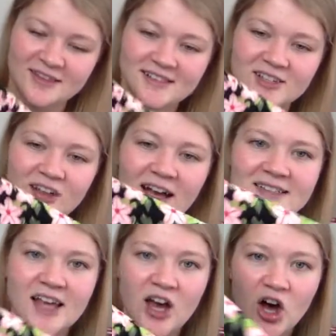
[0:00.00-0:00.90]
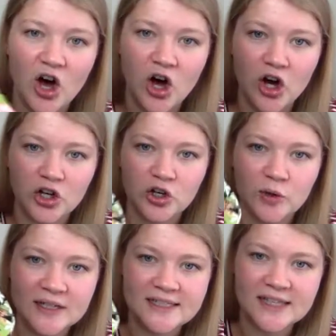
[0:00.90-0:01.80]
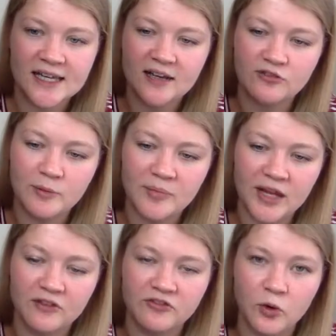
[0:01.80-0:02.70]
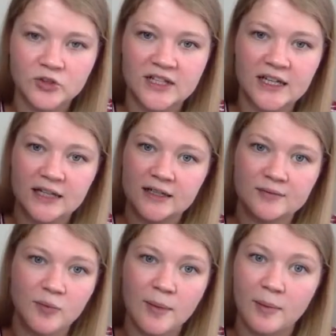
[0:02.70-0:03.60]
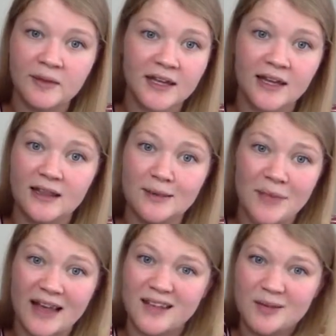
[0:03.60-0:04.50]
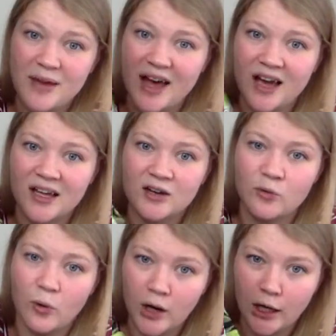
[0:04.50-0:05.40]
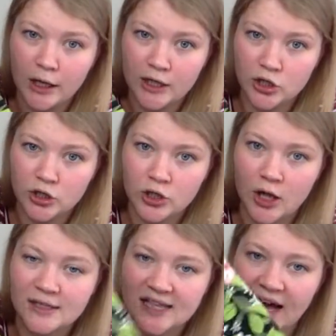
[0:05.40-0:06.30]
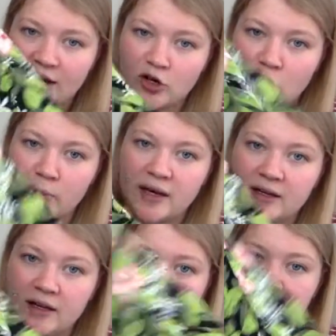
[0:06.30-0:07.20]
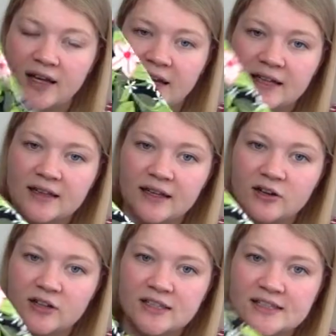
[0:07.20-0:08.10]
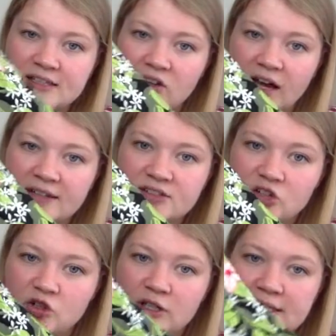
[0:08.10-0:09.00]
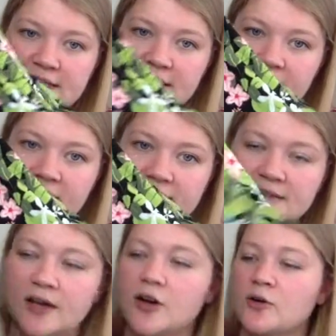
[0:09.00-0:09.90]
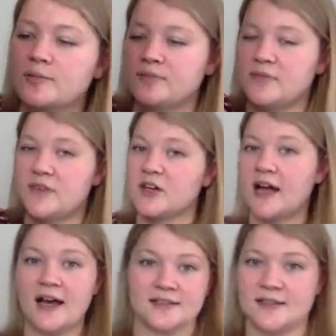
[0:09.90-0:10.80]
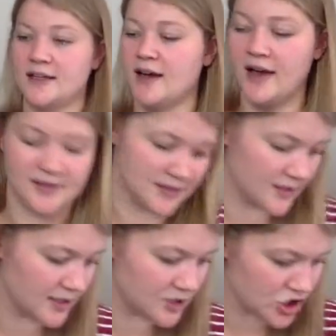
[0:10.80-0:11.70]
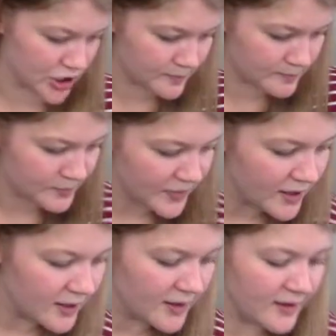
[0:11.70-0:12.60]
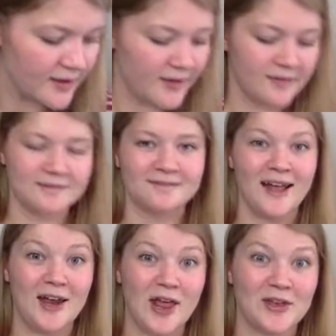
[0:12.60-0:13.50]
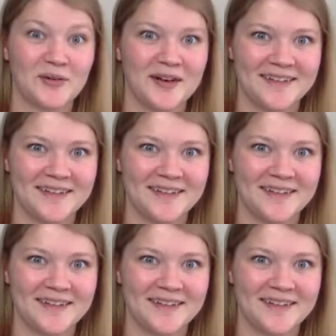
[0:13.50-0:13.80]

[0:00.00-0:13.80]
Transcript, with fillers: this still has a crease in it from being folded probably in the mailing bag or in her closet. I don't know, but it, it literally still has the crease in it. So they're in excellent, excellent condition. Another one.